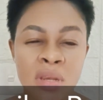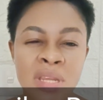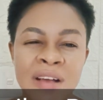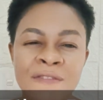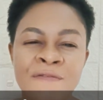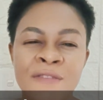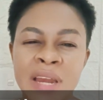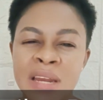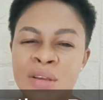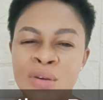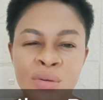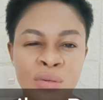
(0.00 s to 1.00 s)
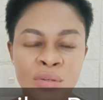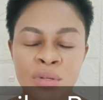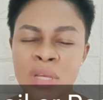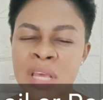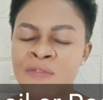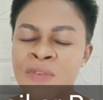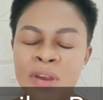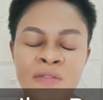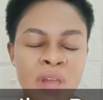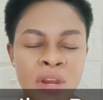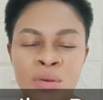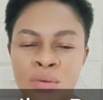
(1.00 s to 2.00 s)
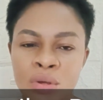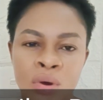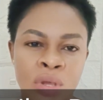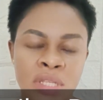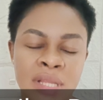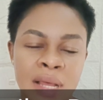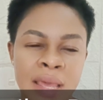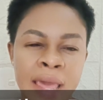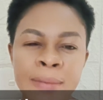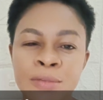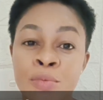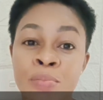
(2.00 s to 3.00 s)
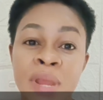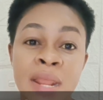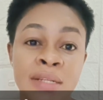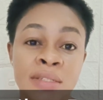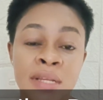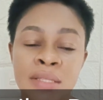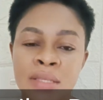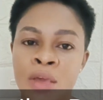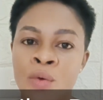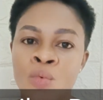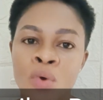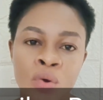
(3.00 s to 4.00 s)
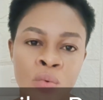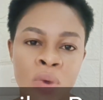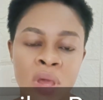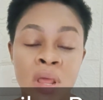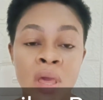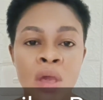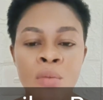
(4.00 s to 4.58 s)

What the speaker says: They are very good, very good oils that helps to penetrate and work well.